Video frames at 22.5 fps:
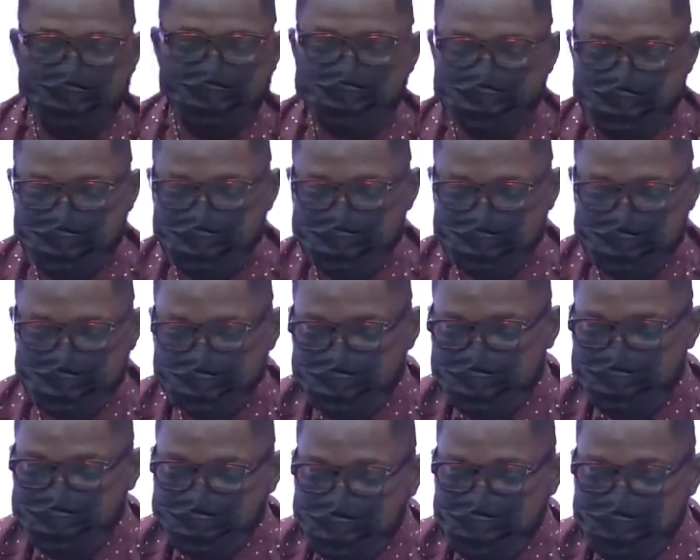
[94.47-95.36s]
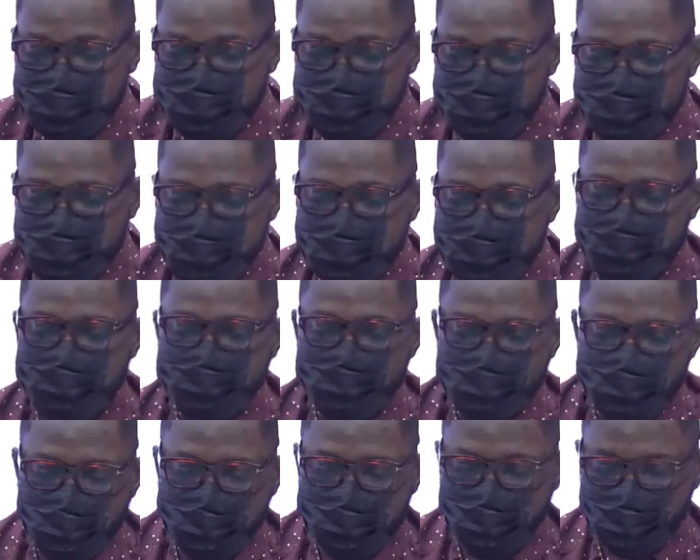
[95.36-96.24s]
free from the pain and
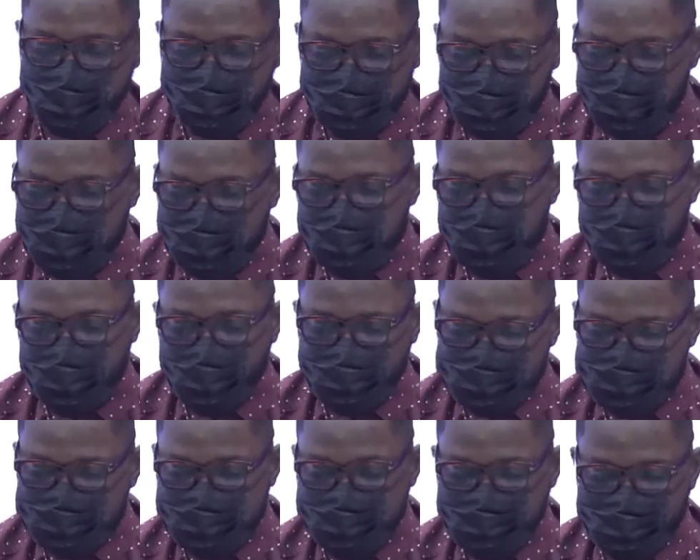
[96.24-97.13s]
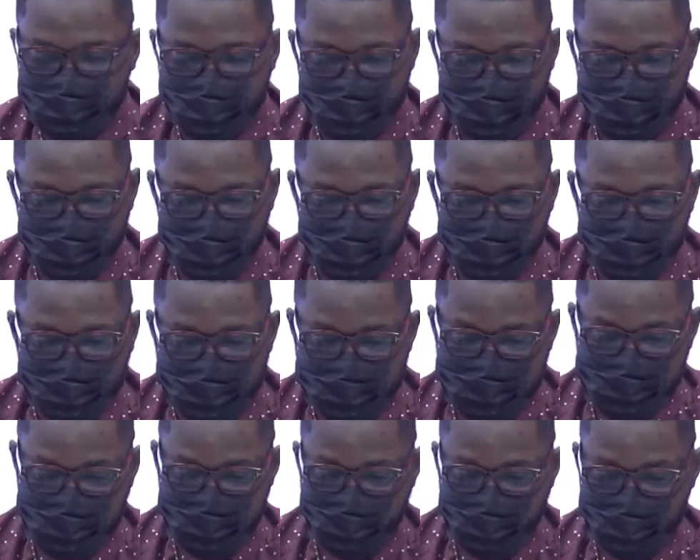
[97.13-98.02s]
move on once and for all.
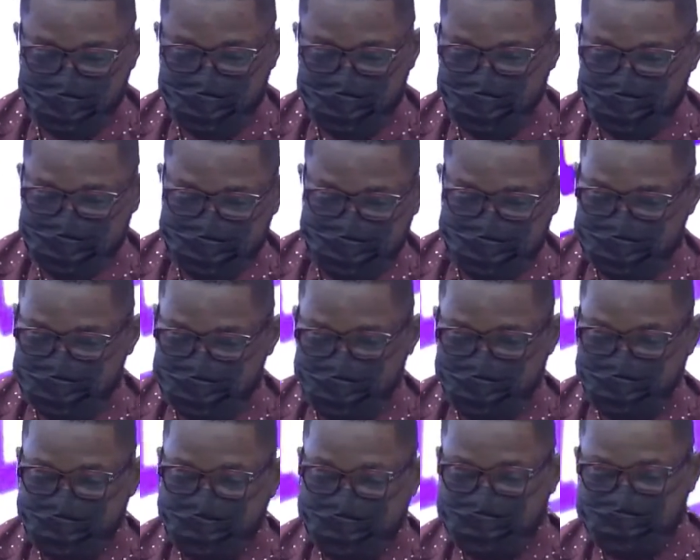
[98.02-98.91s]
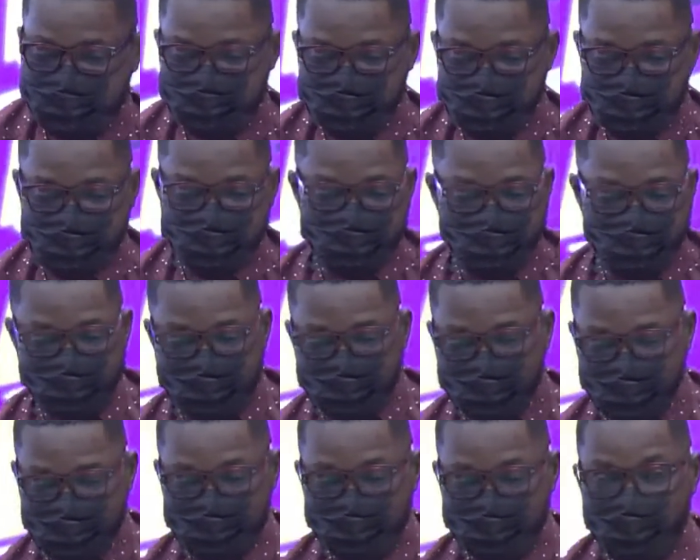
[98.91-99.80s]
This will be a little interactive, so
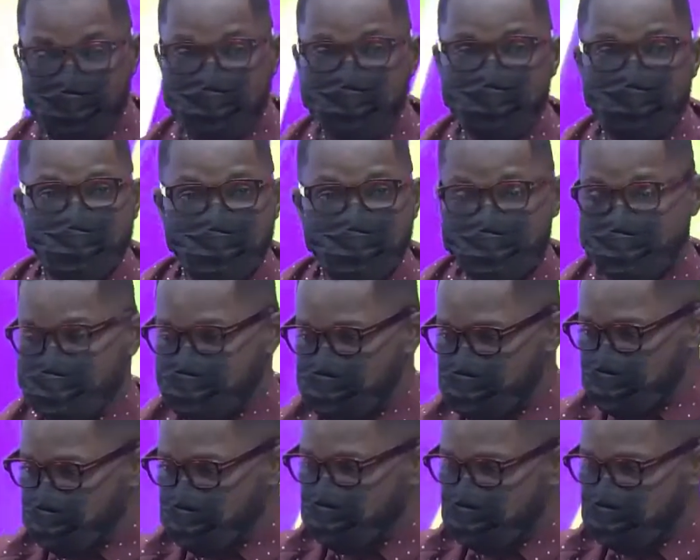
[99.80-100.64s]
wherever you are, unless you're